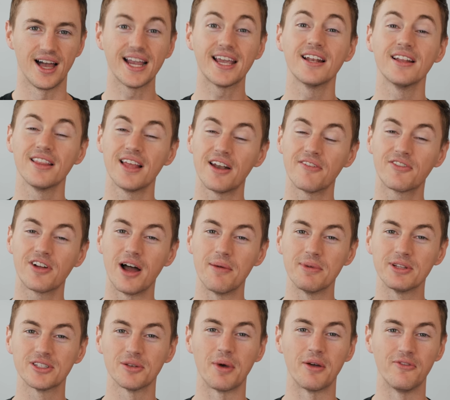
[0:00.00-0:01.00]
I get a lot of
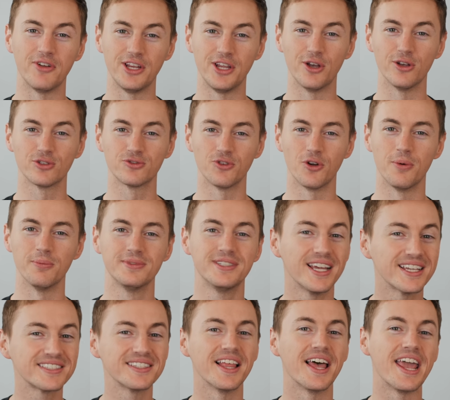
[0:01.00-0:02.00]
comments on my videos from
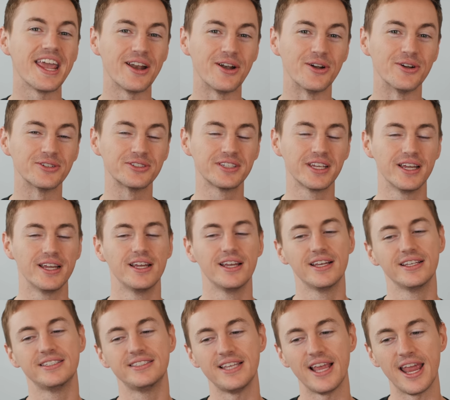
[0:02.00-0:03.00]
Tesla haters
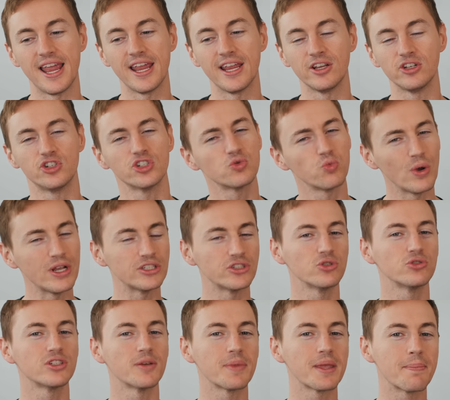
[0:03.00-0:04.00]
saying, just wait
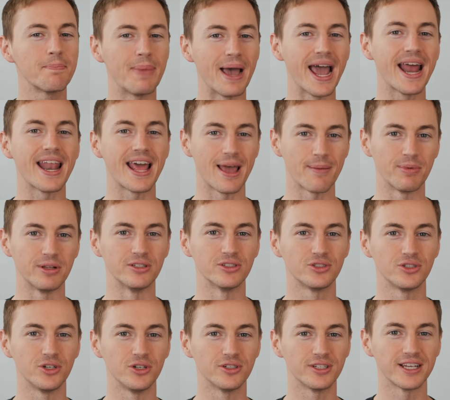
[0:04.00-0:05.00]
till something bad
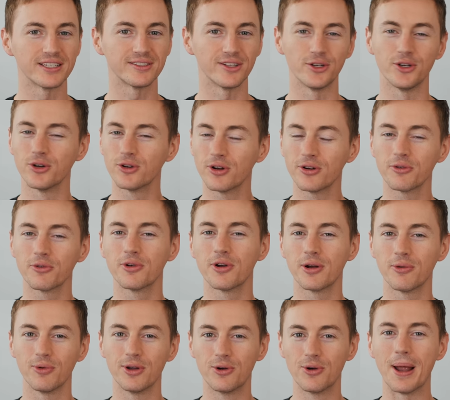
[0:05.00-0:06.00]
happens to Tesla. You're going
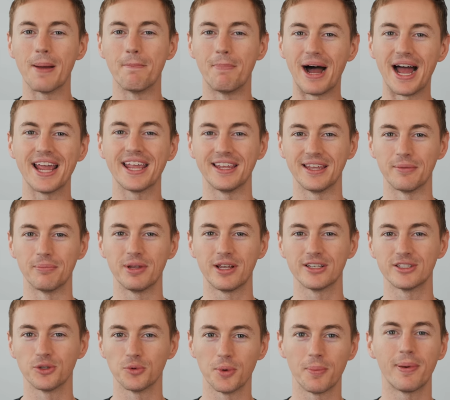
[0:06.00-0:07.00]
to re regret buying it
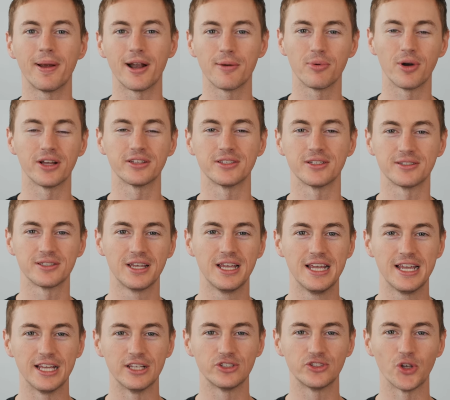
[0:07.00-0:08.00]
because the repair process
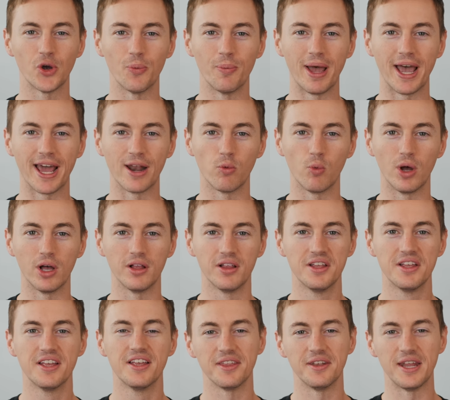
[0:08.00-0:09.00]
is so bad.
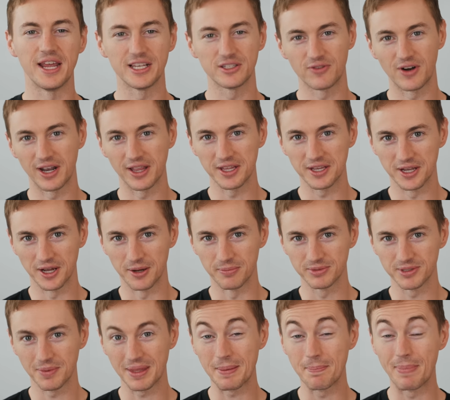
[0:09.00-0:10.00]
Well, the day has finally
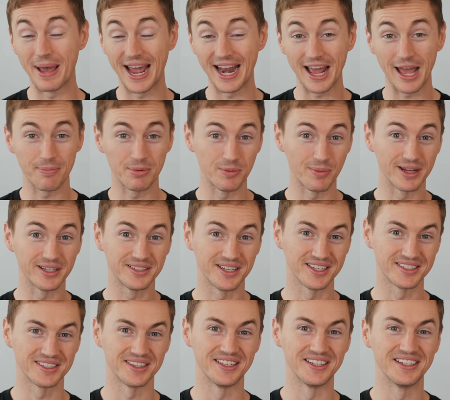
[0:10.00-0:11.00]
come. Something bad happened to my
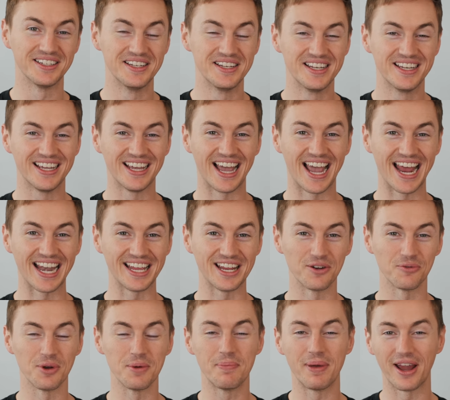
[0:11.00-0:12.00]
Tesla, how to
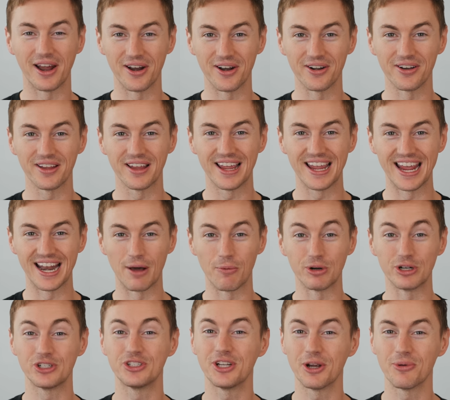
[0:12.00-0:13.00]
get it repaired, and I
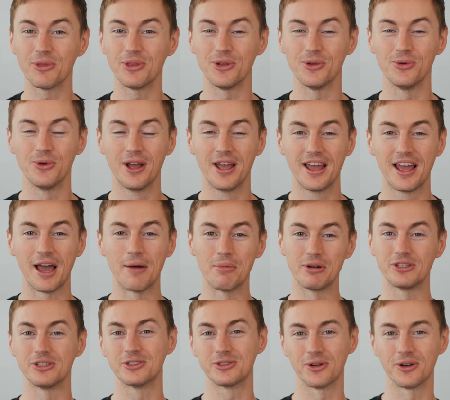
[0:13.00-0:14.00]
want to share with you how
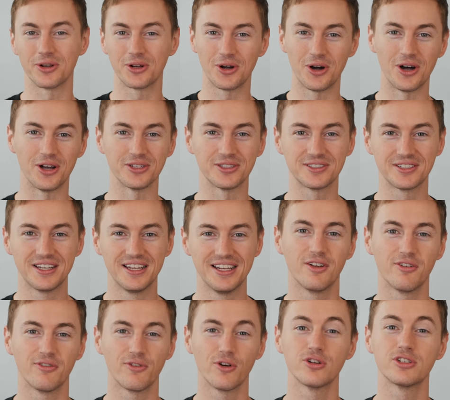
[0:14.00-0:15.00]
much it's going to cost.
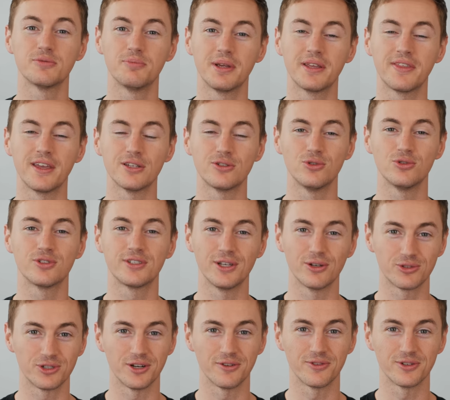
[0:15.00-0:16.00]
First, big thanks to
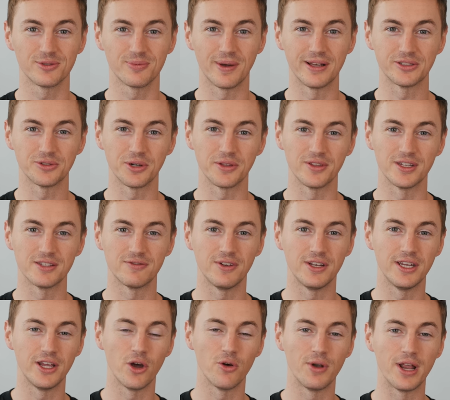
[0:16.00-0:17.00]
Skillshare for sponsoring this
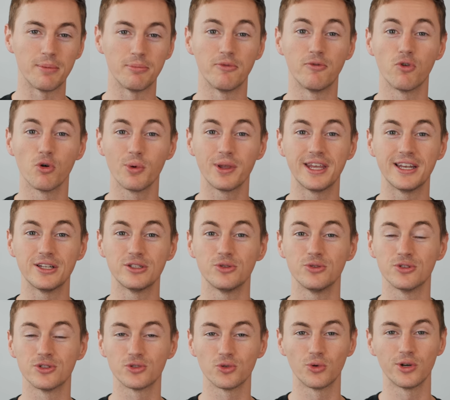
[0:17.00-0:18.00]
video. Now, before we get
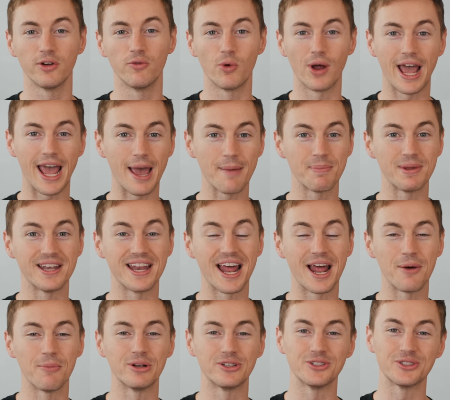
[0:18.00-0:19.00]
into the story of what happened and
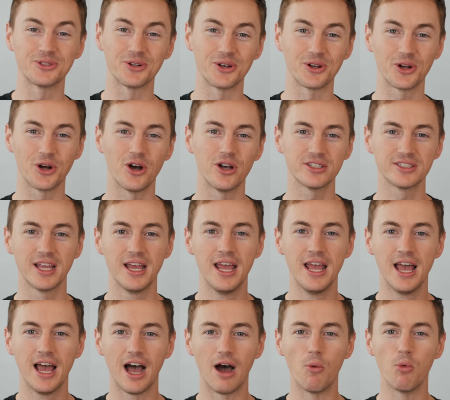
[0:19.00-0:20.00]
how much it's going to cost,
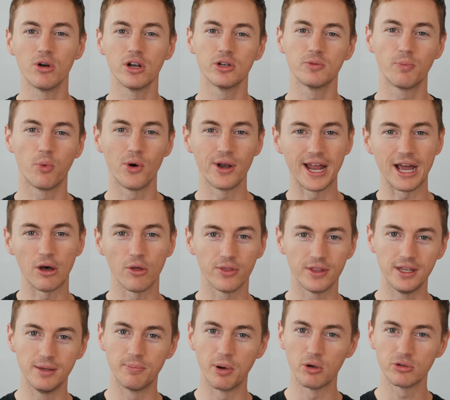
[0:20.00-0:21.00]
I want to point
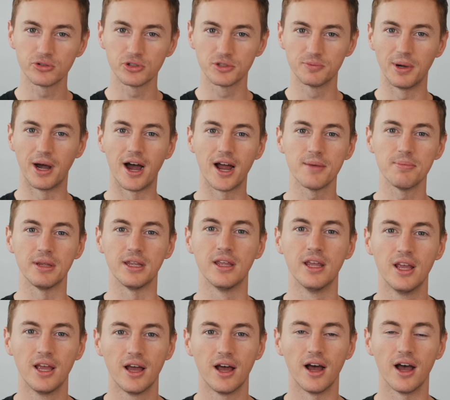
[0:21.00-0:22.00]
out the posters behind me.